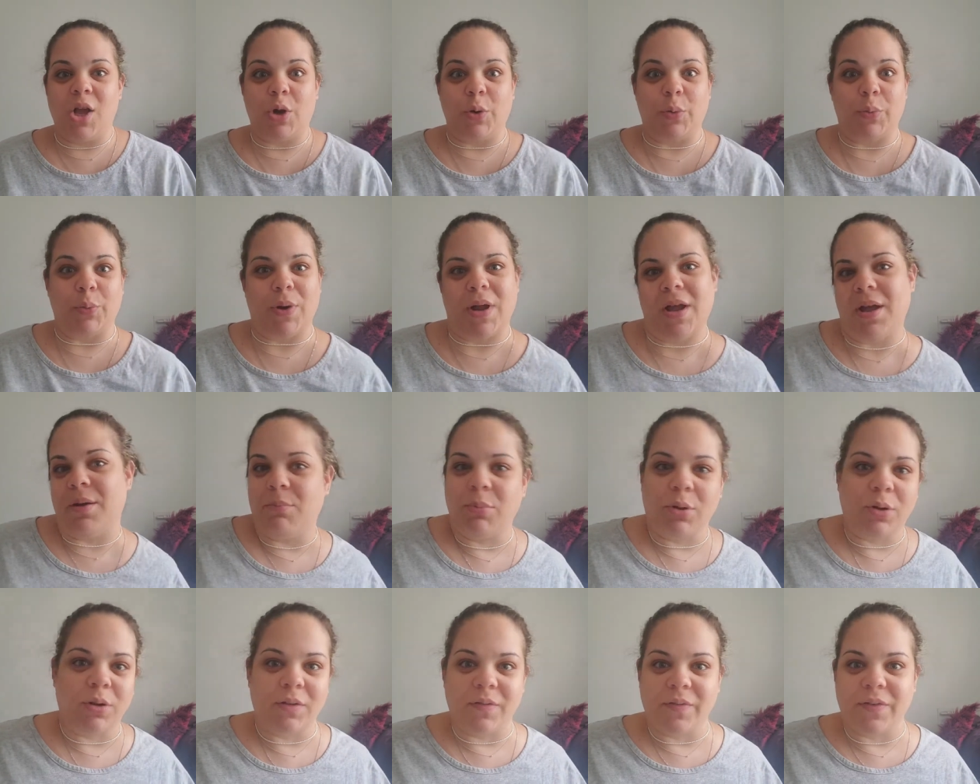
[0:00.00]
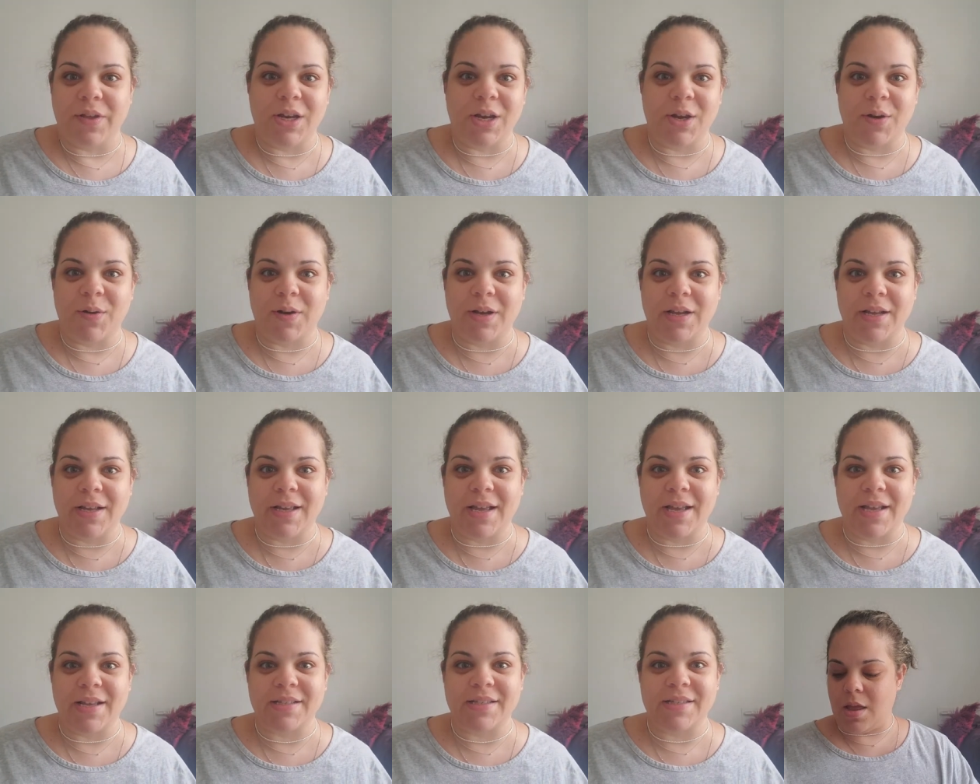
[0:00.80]
ramble video, I
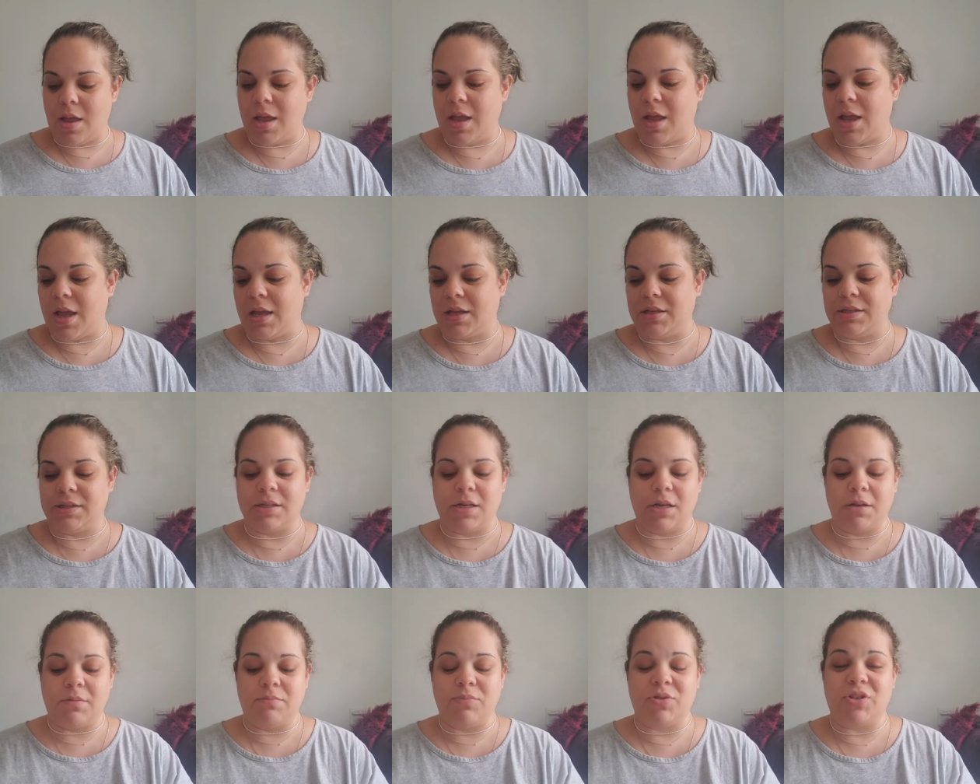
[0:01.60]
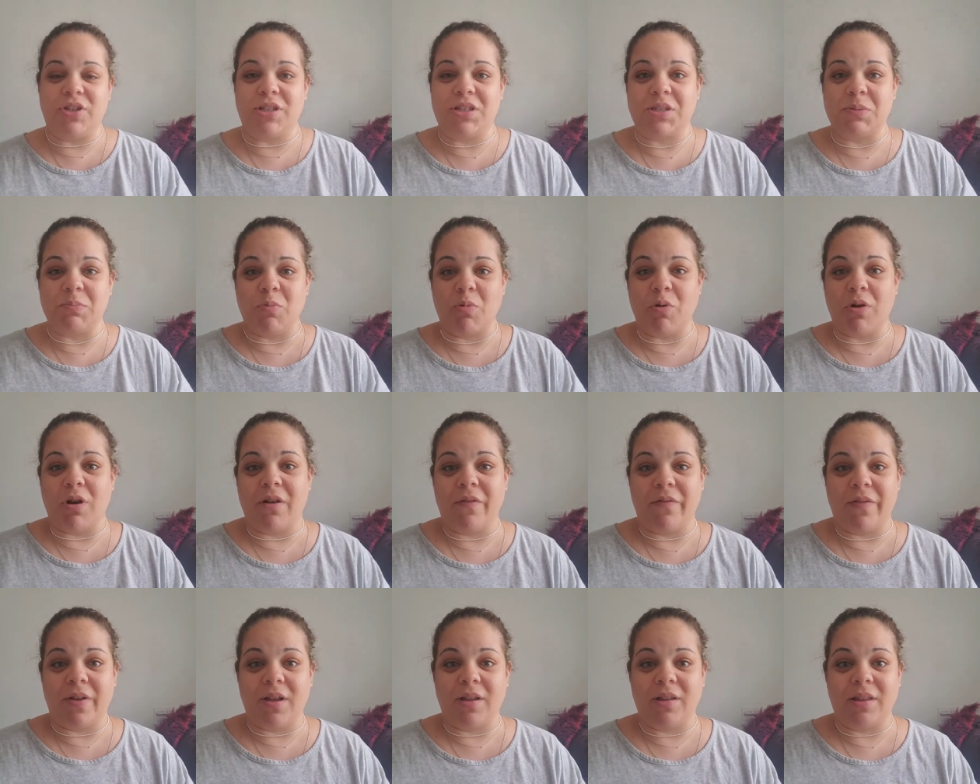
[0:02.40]
guess, and just more
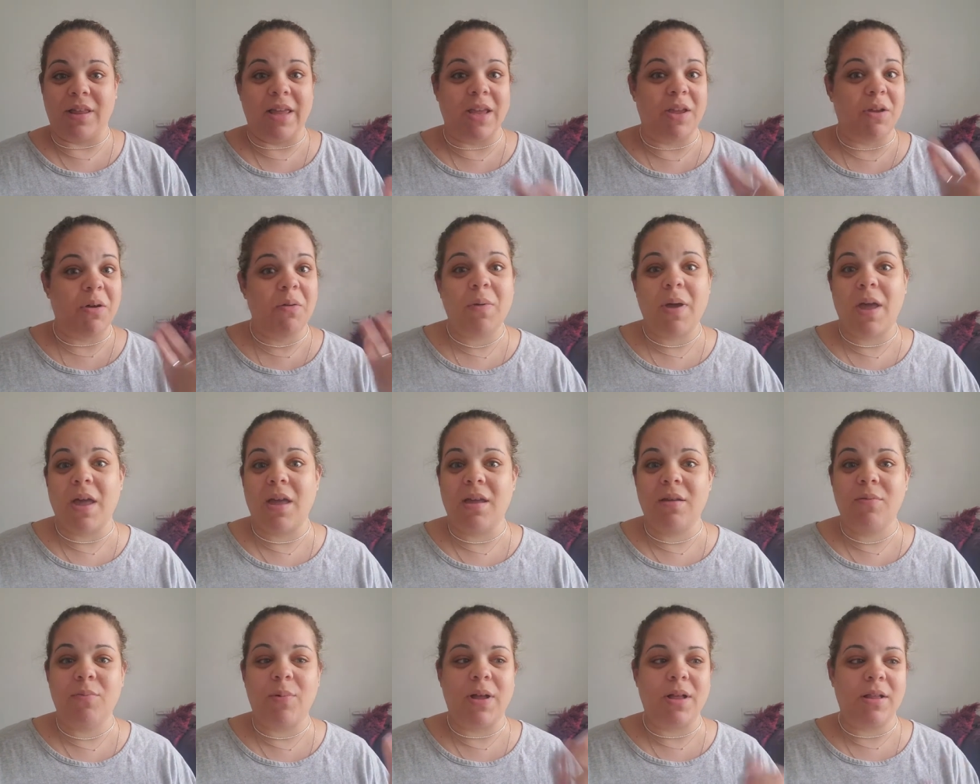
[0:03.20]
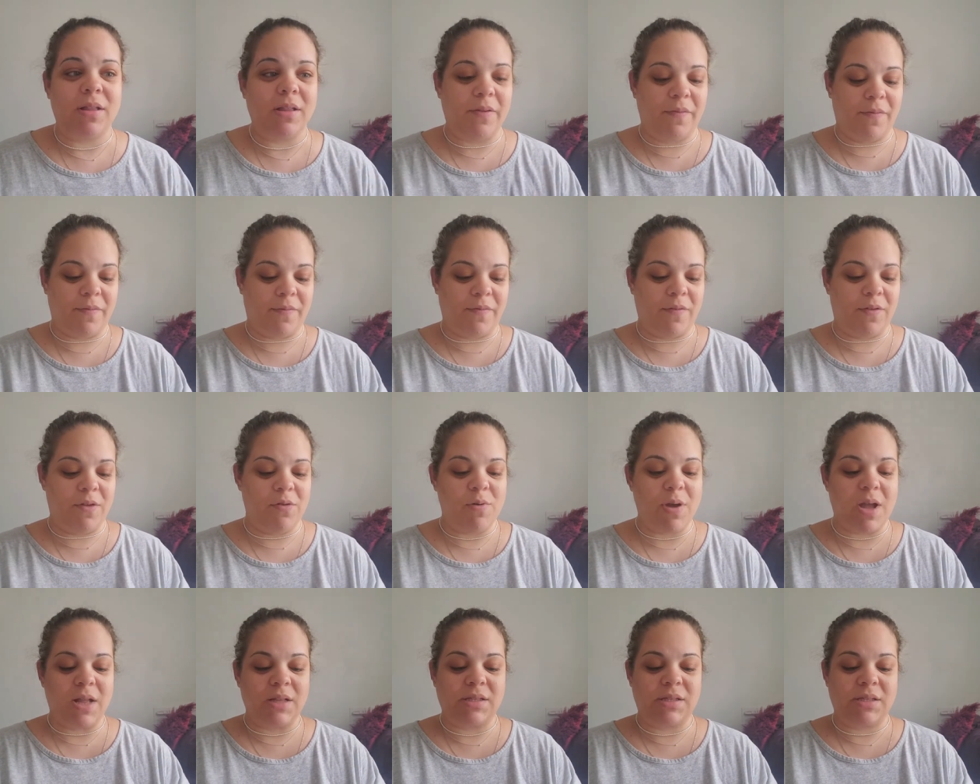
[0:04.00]
of a like, okay, well, if you
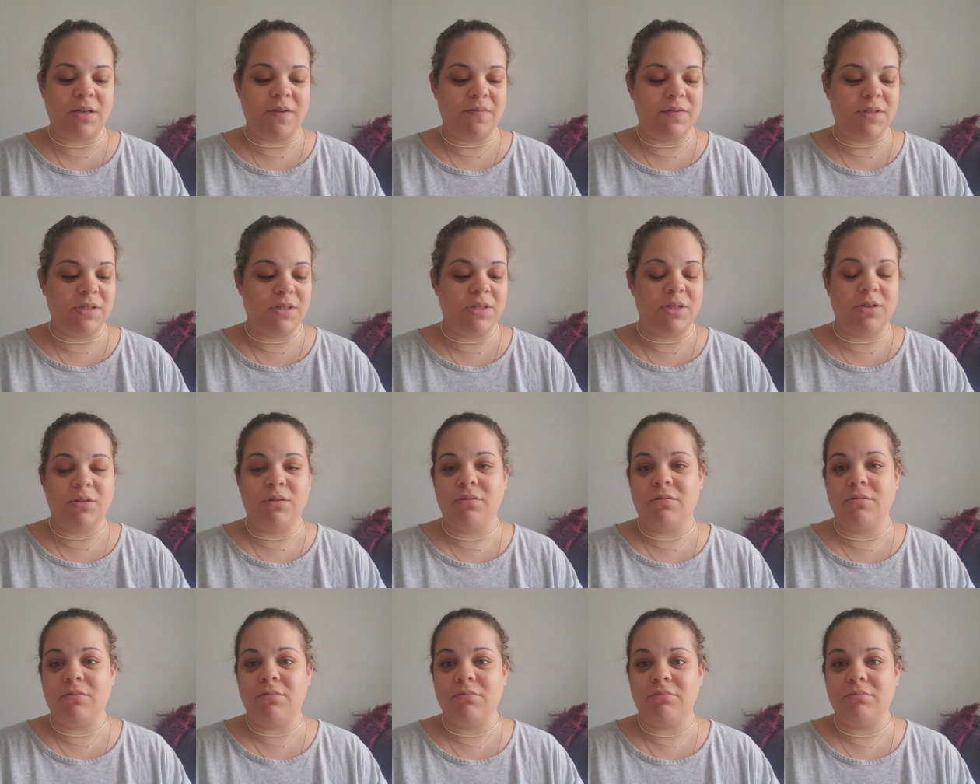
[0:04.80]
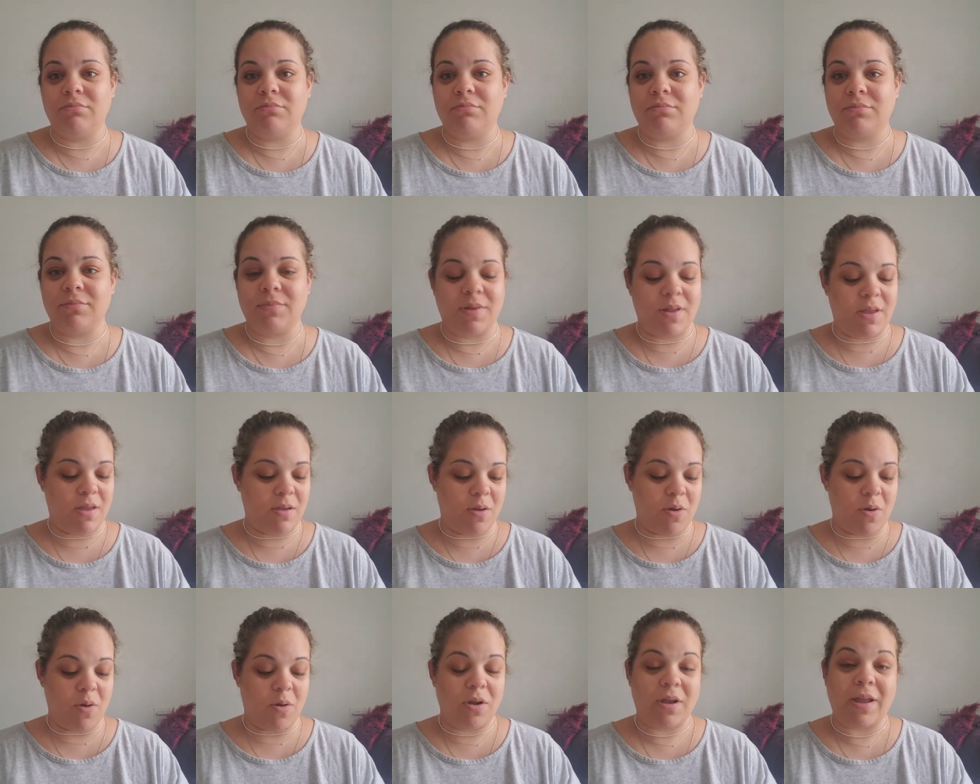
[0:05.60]
got stuff to do,
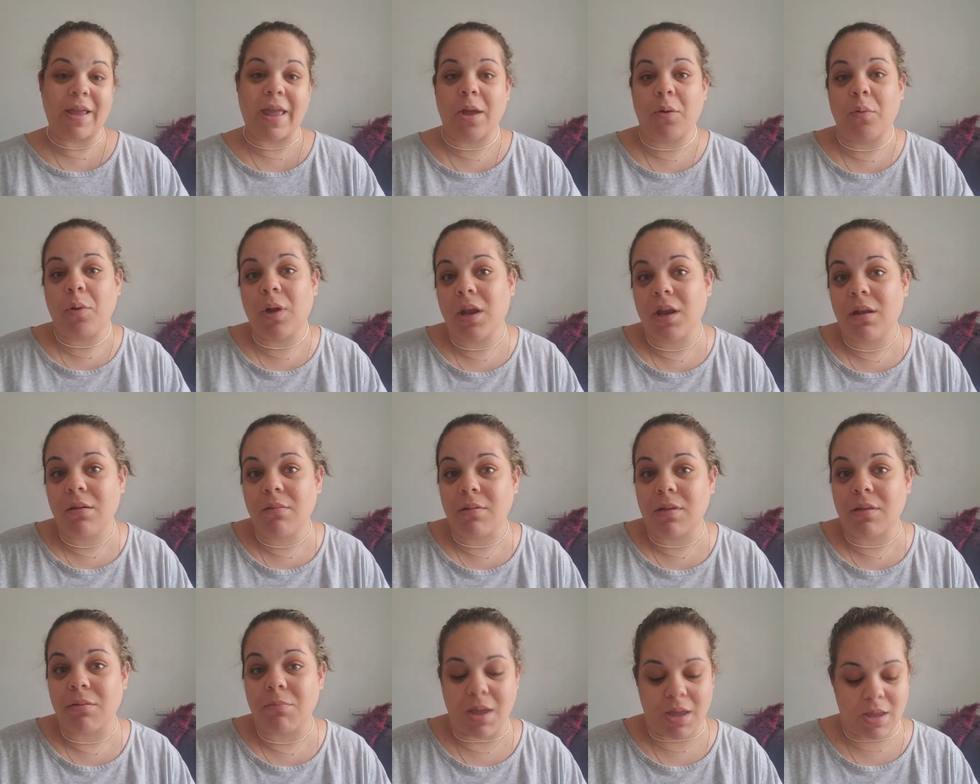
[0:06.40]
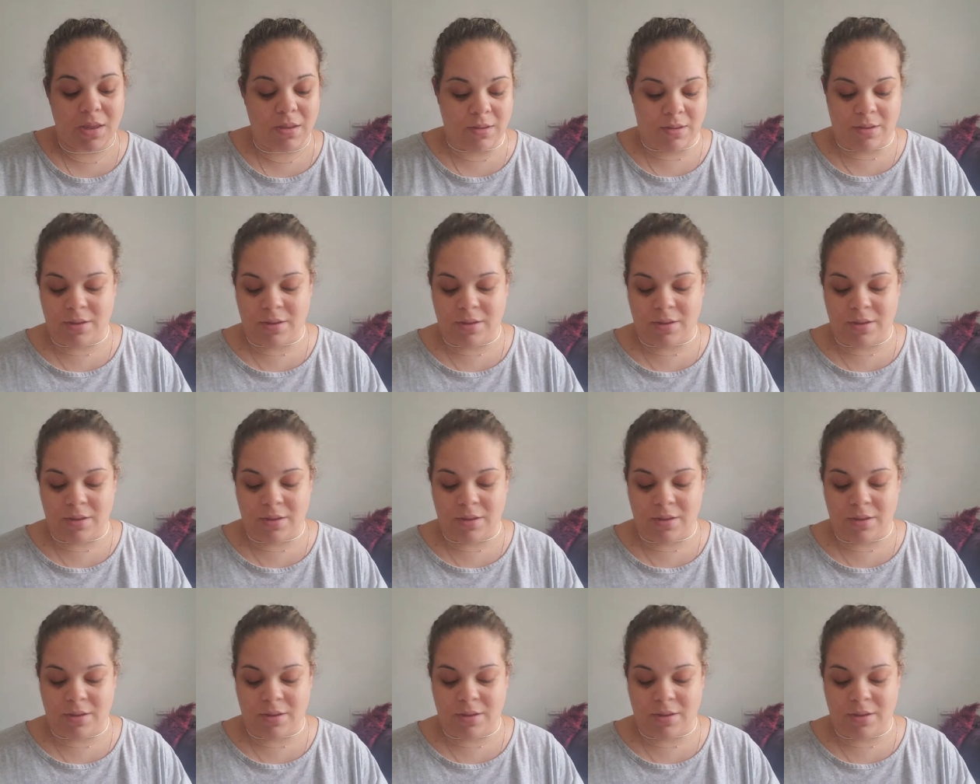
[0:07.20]
get ready with me.